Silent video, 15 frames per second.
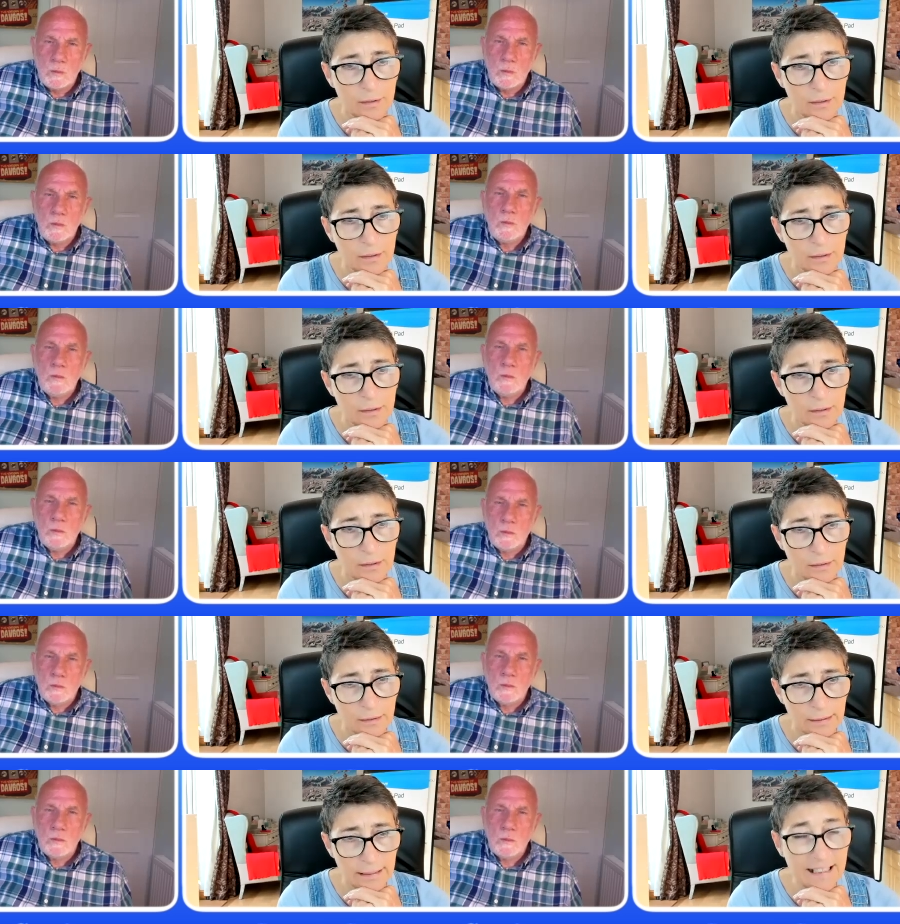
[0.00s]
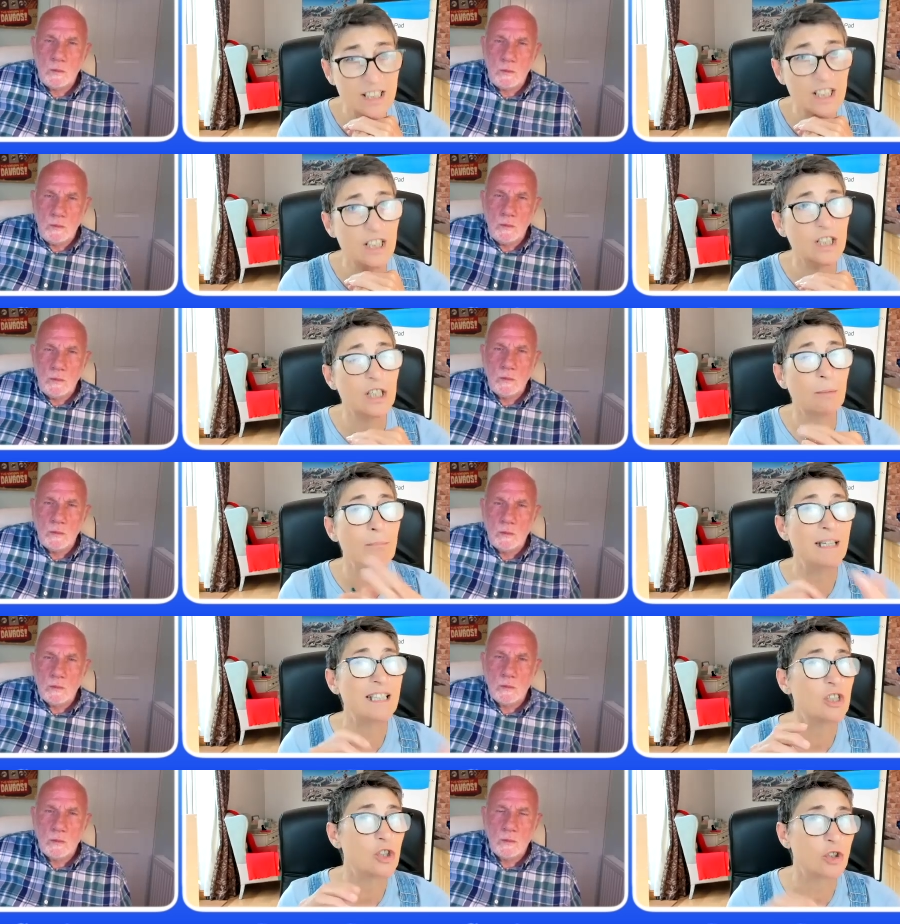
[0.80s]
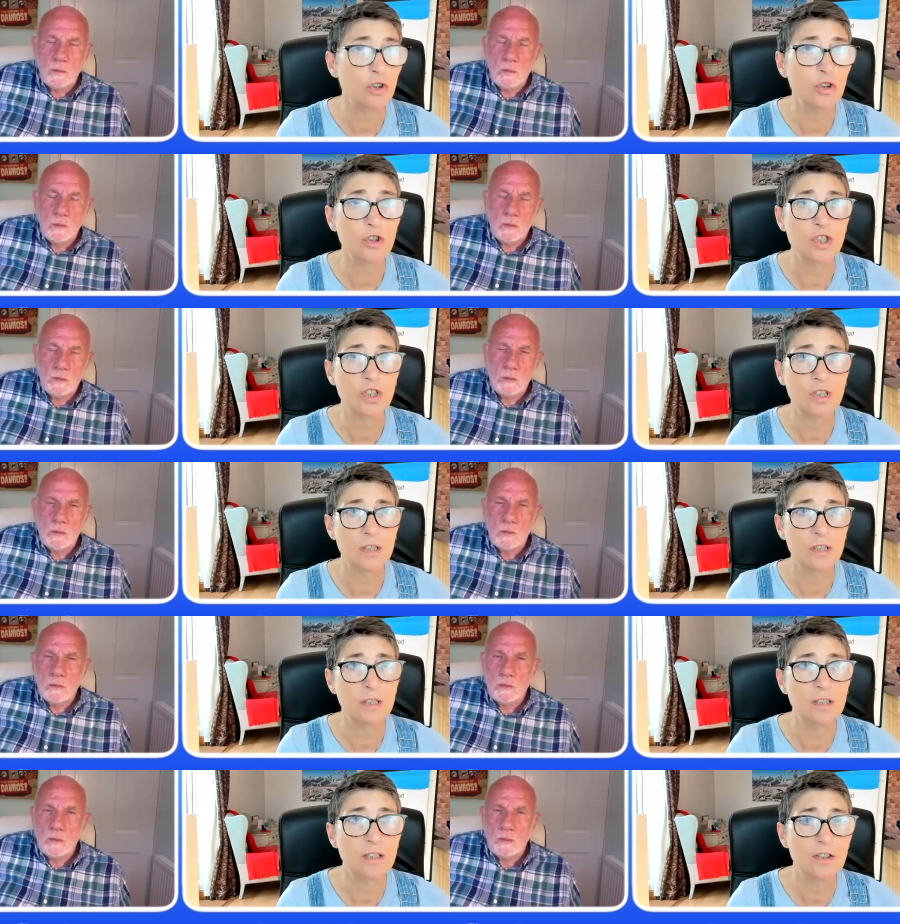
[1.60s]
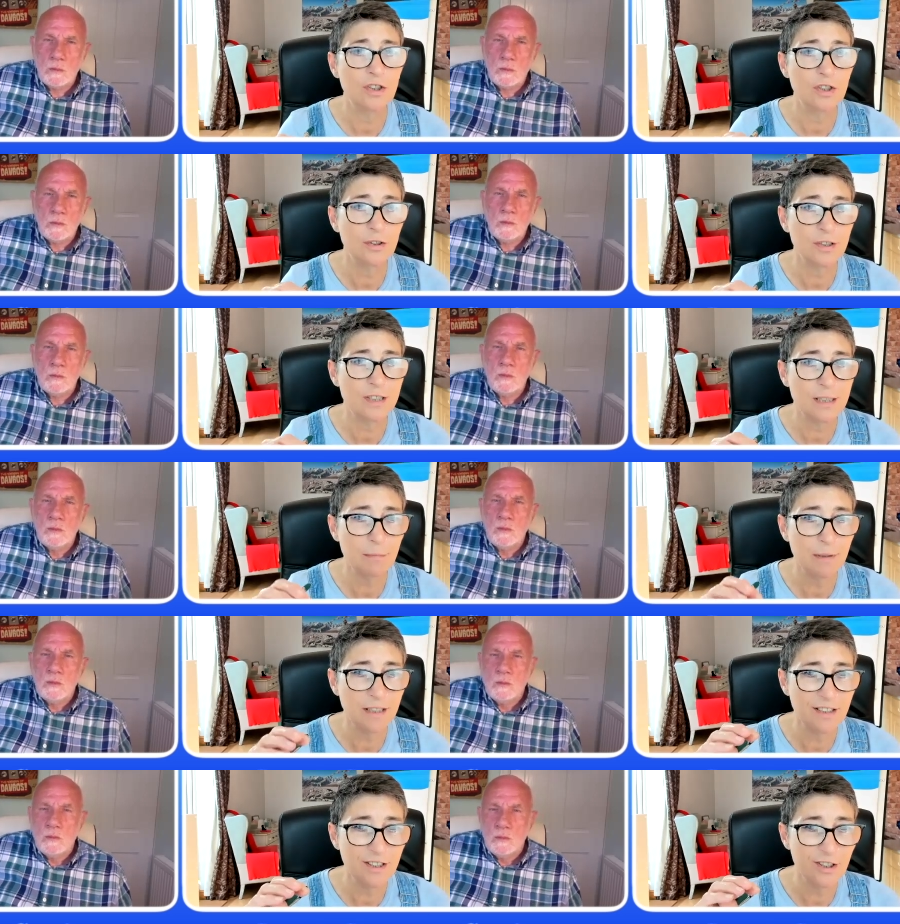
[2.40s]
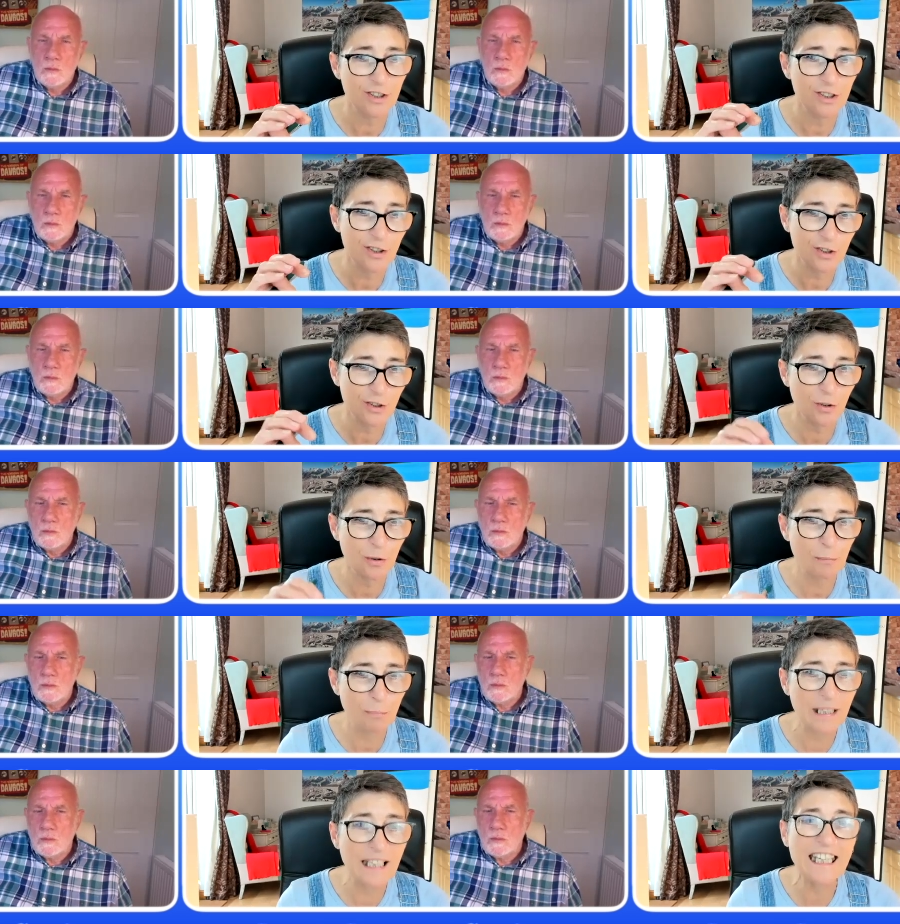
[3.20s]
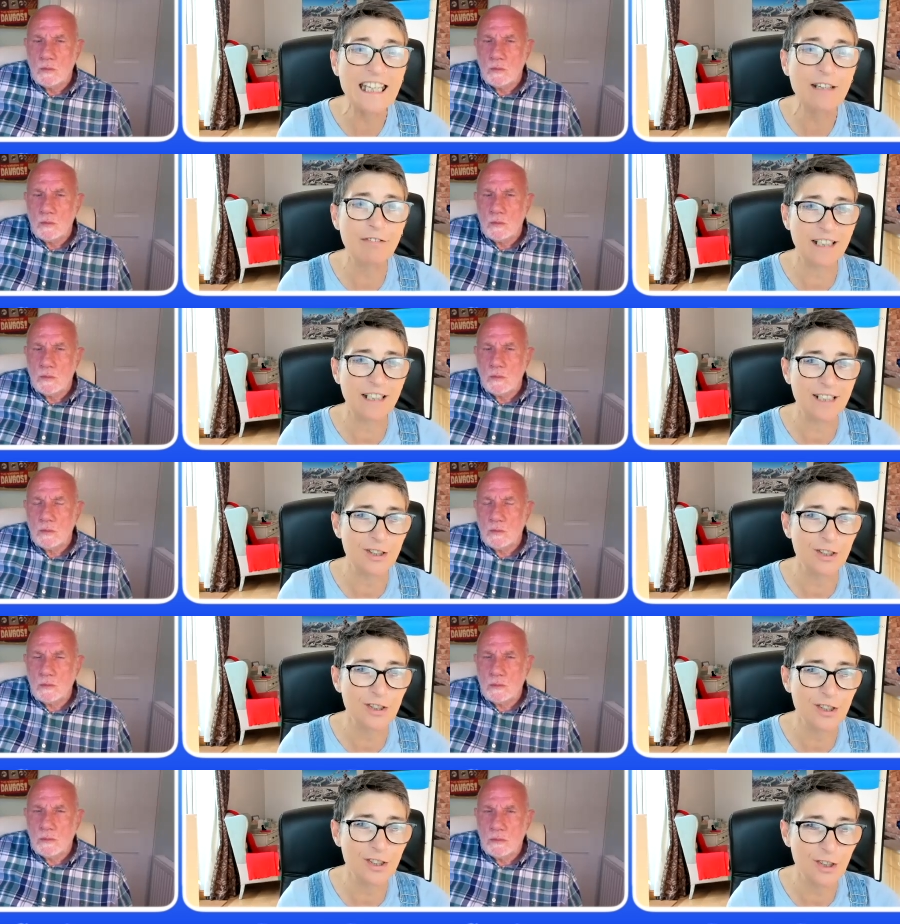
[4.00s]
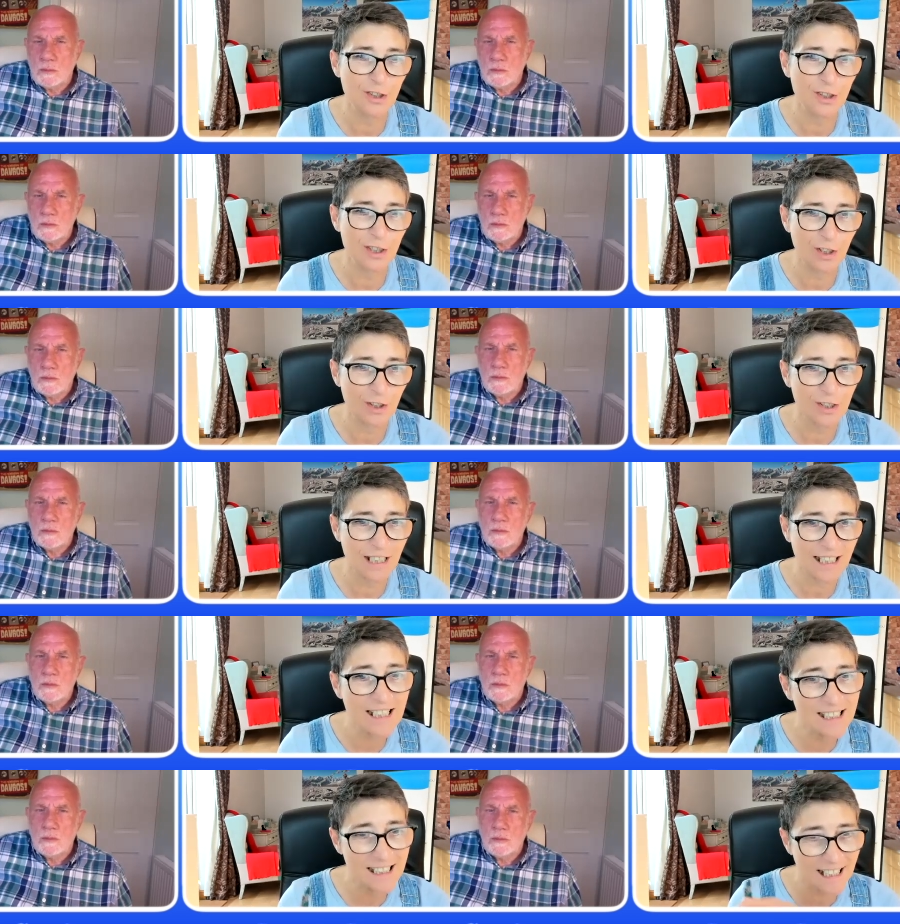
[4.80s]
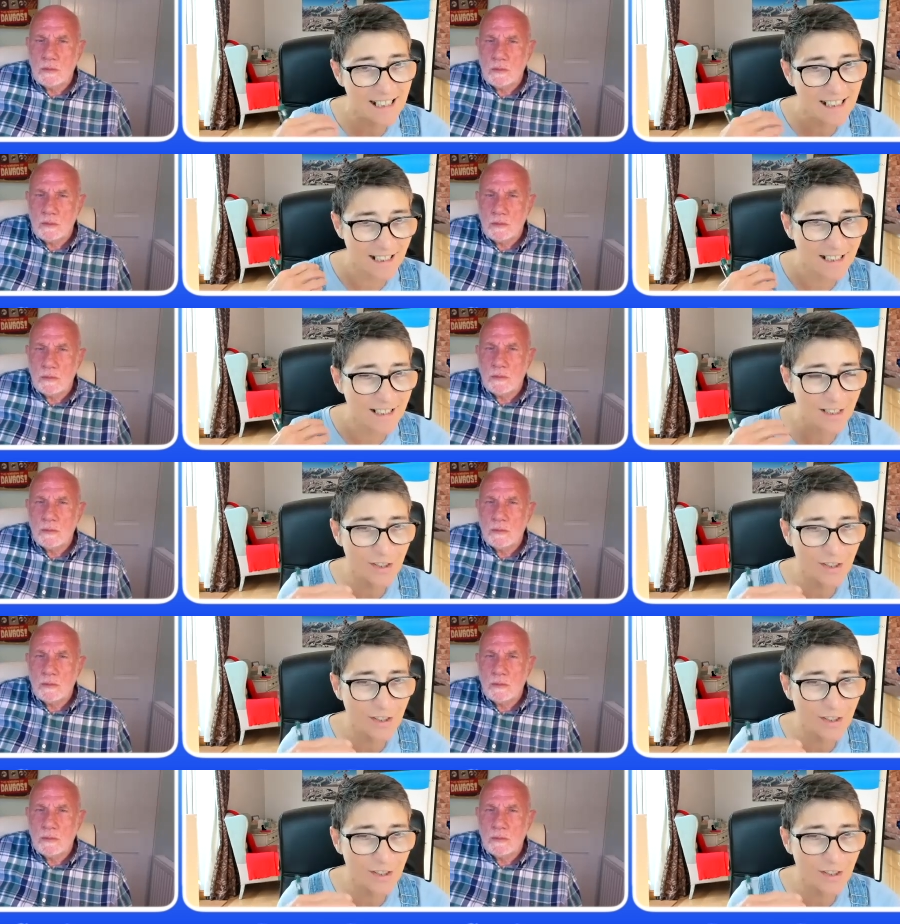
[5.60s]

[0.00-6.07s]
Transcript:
Speaker 1: Mm and you, you mistrust do you know what i mean you you don't believe it there's there's like you said the,